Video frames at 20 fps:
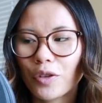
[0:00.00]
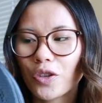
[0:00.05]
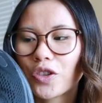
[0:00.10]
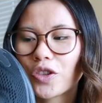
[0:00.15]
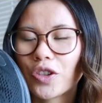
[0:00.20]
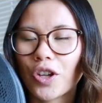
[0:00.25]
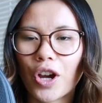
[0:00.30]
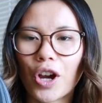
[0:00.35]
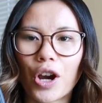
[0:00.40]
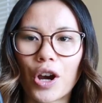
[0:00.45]

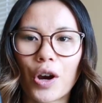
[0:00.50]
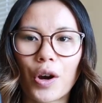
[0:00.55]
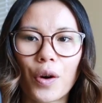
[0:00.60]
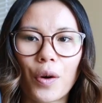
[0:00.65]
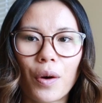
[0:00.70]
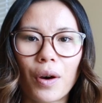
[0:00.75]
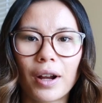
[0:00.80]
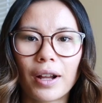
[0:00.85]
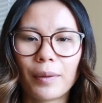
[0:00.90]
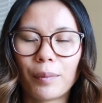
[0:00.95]

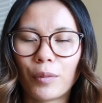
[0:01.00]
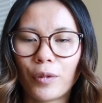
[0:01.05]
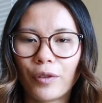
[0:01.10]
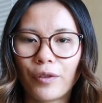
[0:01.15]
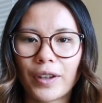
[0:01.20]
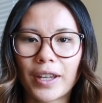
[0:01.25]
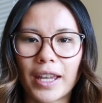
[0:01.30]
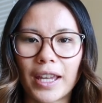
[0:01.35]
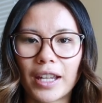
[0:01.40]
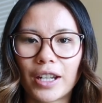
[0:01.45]
So
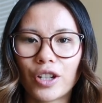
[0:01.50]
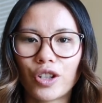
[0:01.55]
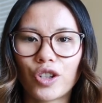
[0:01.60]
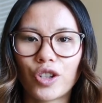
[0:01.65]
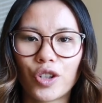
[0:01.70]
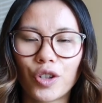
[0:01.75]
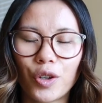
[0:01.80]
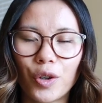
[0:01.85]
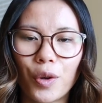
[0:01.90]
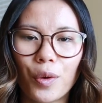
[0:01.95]
moving
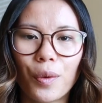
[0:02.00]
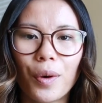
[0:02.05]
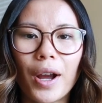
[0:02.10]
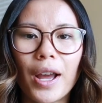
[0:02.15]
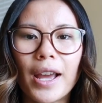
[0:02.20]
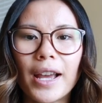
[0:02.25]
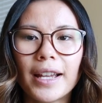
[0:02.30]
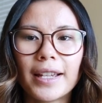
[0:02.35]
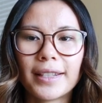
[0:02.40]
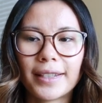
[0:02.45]
into
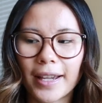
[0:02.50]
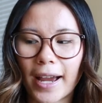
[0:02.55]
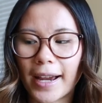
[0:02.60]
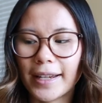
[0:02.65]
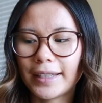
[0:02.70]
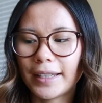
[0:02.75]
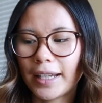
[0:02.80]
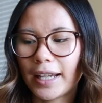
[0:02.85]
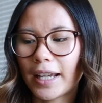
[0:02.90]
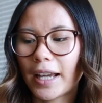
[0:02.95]

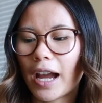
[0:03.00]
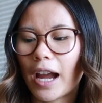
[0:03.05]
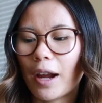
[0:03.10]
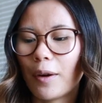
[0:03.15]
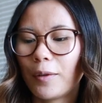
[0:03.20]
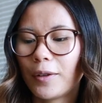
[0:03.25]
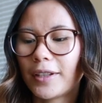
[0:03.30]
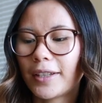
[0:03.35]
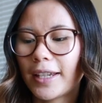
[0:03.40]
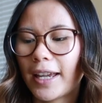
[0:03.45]
sizing, I
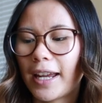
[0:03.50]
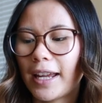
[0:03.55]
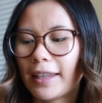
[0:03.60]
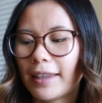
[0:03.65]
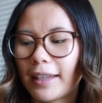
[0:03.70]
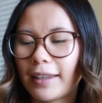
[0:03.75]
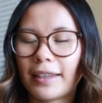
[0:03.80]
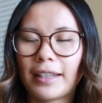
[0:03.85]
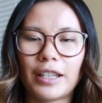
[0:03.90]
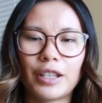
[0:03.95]
would say
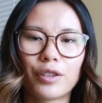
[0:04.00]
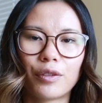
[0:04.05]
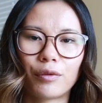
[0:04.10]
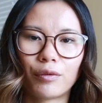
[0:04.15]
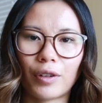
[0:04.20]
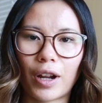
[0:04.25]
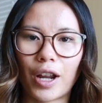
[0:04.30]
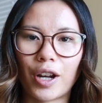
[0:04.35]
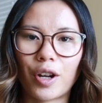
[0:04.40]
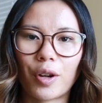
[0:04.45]
that these
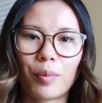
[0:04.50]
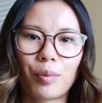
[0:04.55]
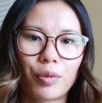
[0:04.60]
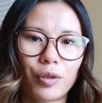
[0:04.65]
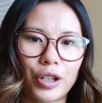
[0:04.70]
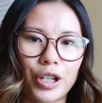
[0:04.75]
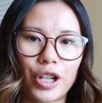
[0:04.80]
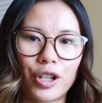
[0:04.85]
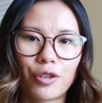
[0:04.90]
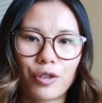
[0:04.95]
run
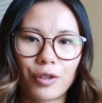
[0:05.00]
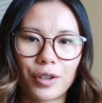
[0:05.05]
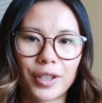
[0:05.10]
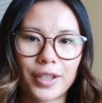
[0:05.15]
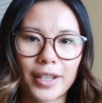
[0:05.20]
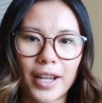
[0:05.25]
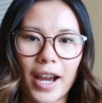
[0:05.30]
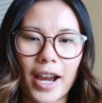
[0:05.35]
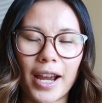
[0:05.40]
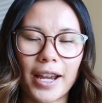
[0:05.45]
pretty true to
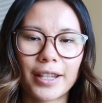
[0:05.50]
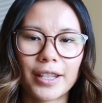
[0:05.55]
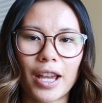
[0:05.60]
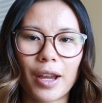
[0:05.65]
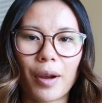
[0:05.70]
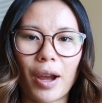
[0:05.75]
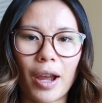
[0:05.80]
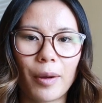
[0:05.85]
size.